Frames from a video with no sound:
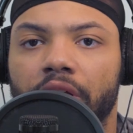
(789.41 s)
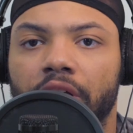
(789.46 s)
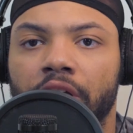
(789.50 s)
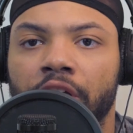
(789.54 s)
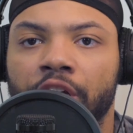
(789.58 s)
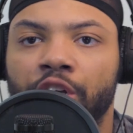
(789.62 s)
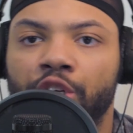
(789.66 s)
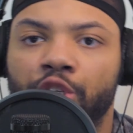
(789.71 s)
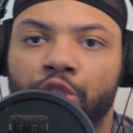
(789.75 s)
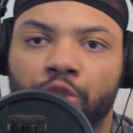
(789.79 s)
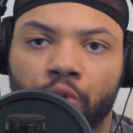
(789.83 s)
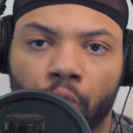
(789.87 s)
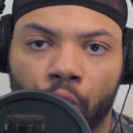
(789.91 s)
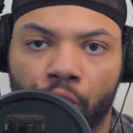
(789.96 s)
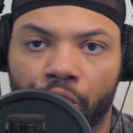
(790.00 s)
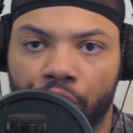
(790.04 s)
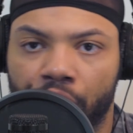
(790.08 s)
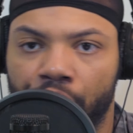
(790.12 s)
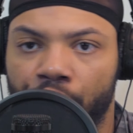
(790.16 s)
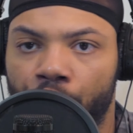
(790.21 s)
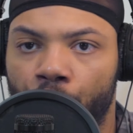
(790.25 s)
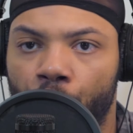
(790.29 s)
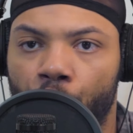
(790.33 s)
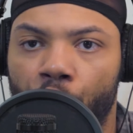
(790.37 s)

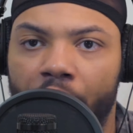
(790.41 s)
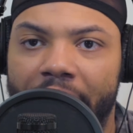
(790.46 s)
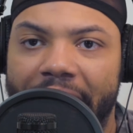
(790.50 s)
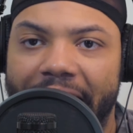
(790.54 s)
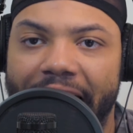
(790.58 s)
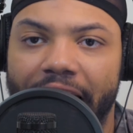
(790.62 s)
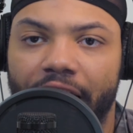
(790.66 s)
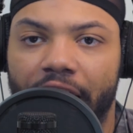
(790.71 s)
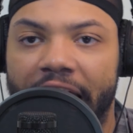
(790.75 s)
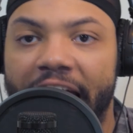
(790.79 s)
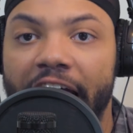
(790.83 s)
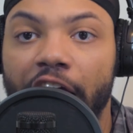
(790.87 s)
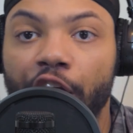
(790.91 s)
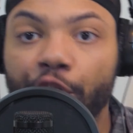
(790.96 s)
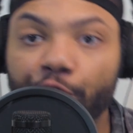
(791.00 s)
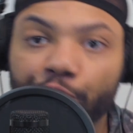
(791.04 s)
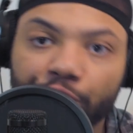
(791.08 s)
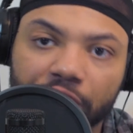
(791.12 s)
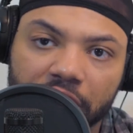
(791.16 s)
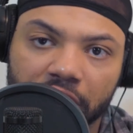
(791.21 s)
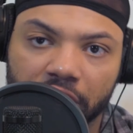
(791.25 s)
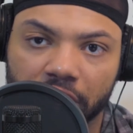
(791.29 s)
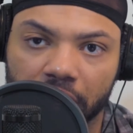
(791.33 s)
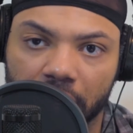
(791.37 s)
historical
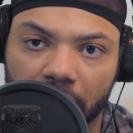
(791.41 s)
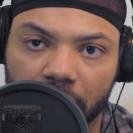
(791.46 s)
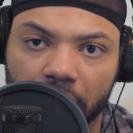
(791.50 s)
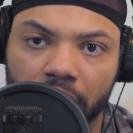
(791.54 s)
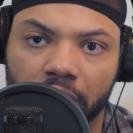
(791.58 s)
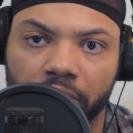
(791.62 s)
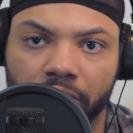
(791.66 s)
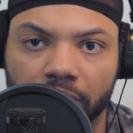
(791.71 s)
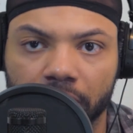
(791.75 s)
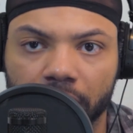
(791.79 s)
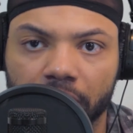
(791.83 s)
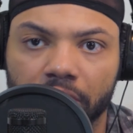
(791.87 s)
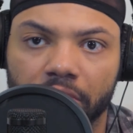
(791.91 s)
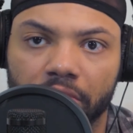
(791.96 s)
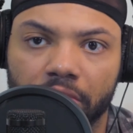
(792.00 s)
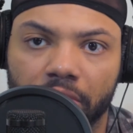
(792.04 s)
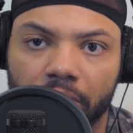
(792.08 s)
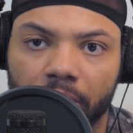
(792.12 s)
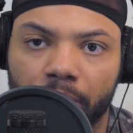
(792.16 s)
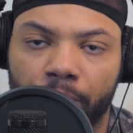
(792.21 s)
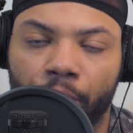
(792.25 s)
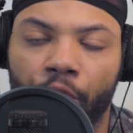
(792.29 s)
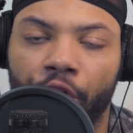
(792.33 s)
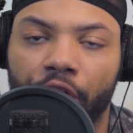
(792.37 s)
accuracy
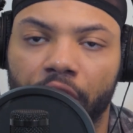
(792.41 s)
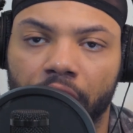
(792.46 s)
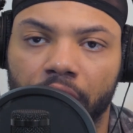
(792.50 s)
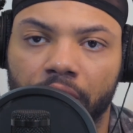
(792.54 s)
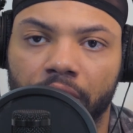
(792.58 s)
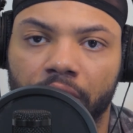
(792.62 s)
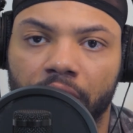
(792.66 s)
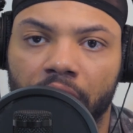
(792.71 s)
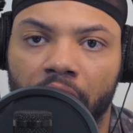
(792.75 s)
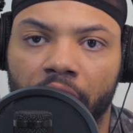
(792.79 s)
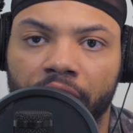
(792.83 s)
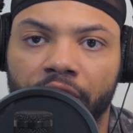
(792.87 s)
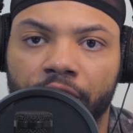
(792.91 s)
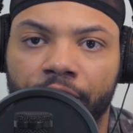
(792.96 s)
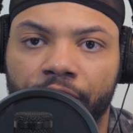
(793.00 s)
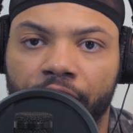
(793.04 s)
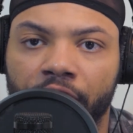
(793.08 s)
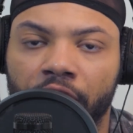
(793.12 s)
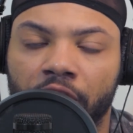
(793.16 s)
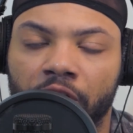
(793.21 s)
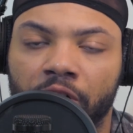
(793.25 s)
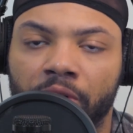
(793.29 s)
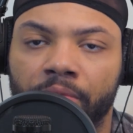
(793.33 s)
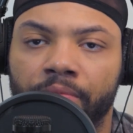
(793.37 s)
part of the
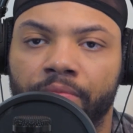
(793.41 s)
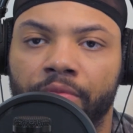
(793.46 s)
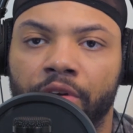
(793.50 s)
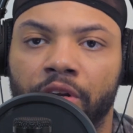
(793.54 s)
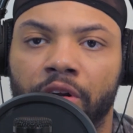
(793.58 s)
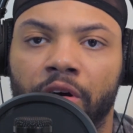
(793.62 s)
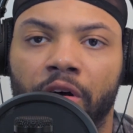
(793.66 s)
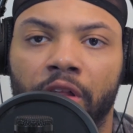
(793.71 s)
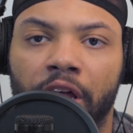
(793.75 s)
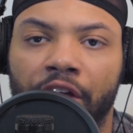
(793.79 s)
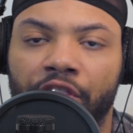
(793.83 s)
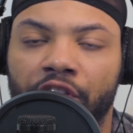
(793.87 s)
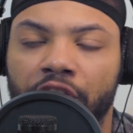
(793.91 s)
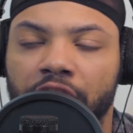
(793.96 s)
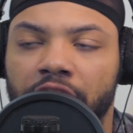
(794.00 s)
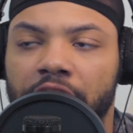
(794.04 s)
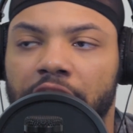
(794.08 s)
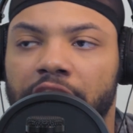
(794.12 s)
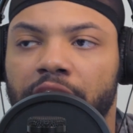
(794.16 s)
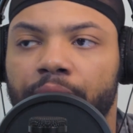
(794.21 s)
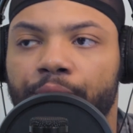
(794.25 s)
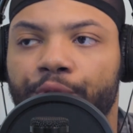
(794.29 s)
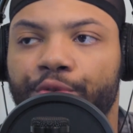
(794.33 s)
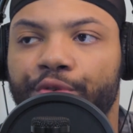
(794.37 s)
film. Like, there's
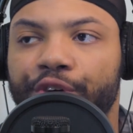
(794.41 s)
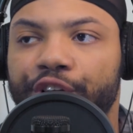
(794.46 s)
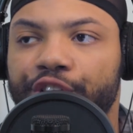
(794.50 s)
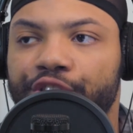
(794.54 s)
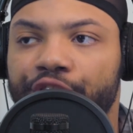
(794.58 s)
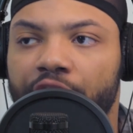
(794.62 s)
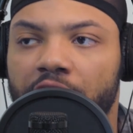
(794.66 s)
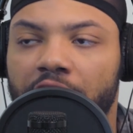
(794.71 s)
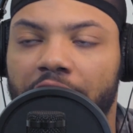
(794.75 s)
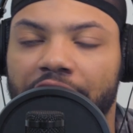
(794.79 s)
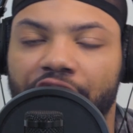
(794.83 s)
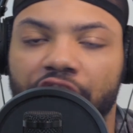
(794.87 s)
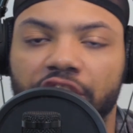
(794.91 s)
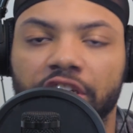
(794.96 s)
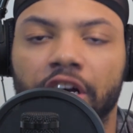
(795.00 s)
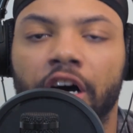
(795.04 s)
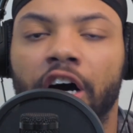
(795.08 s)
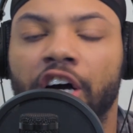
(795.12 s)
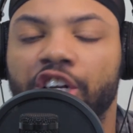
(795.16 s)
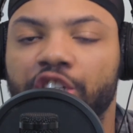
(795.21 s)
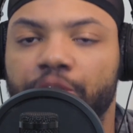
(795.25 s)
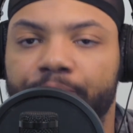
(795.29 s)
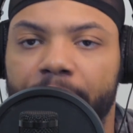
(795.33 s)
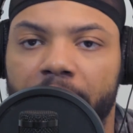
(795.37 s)
like some creature, like there's a
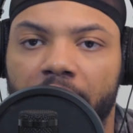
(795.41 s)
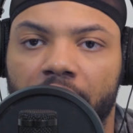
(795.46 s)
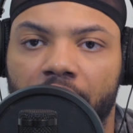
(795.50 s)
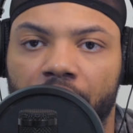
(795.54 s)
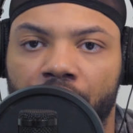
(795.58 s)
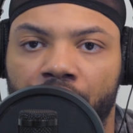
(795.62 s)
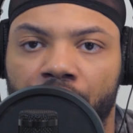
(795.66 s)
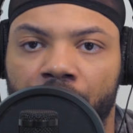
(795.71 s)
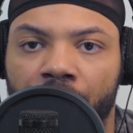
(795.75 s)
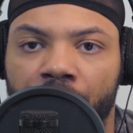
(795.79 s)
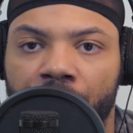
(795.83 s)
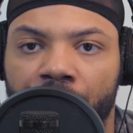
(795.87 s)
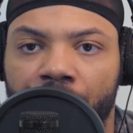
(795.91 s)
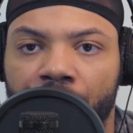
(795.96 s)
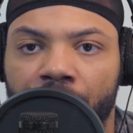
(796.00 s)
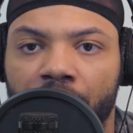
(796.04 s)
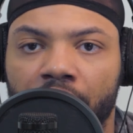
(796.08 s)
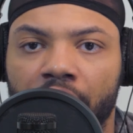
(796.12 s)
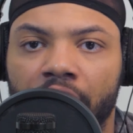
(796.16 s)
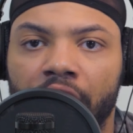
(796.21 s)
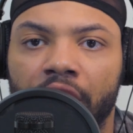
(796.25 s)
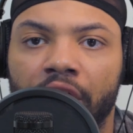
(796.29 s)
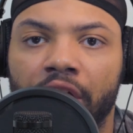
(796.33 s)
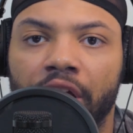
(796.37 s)
hunchback in there
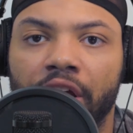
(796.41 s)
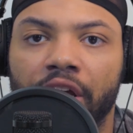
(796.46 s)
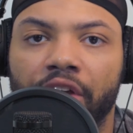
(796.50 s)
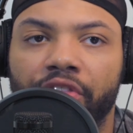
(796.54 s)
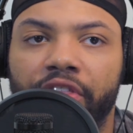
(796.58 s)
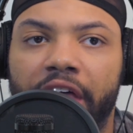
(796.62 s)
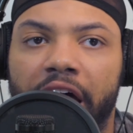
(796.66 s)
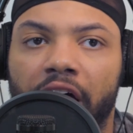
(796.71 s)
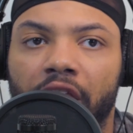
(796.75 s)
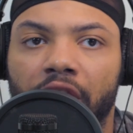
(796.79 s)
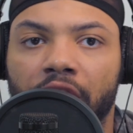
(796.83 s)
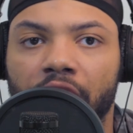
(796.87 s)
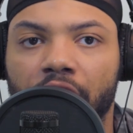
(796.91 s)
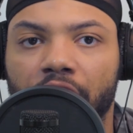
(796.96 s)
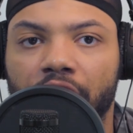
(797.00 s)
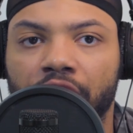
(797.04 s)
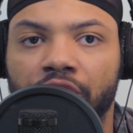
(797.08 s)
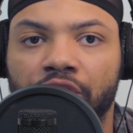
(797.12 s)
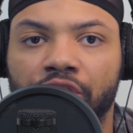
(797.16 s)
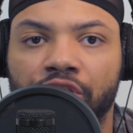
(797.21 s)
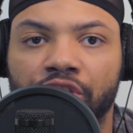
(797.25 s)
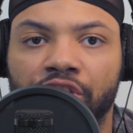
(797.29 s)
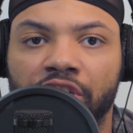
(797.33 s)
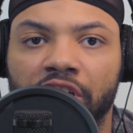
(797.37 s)
that
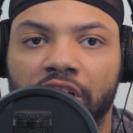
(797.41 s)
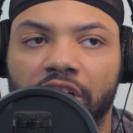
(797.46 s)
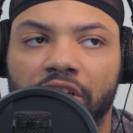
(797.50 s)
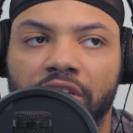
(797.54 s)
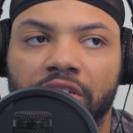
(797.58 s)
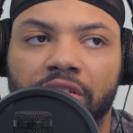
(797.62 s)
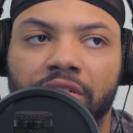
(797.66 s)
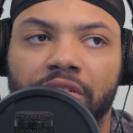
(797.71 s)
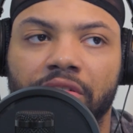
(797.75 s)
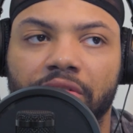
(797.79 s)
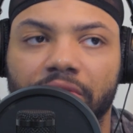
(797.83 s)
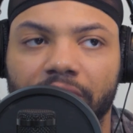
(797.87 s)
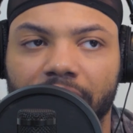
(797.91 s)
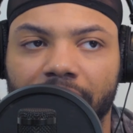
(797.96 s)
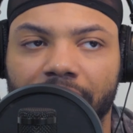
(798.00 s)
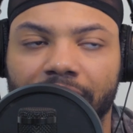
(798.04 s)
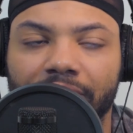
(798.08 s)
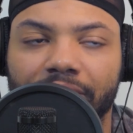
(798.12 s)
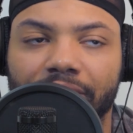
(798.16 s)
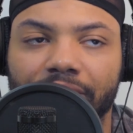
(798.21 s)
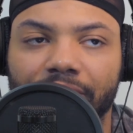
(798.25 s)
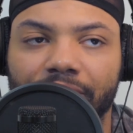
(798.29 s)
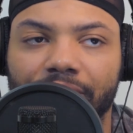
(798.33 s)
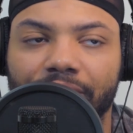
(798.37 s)
looks just,
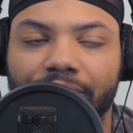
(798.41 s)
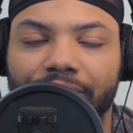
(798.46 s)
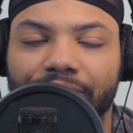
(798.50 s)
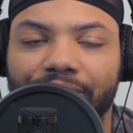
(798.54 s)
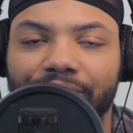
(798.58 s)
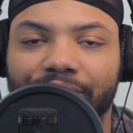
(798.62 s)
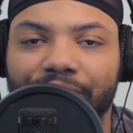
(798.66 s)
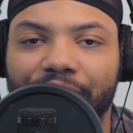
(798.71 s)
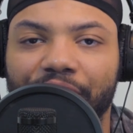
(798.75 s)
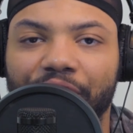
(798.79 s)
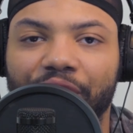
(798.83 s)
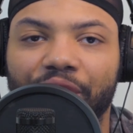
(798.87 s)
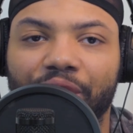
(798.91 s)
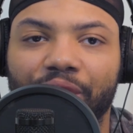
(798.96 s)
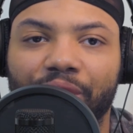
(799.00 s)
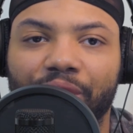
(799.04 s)
he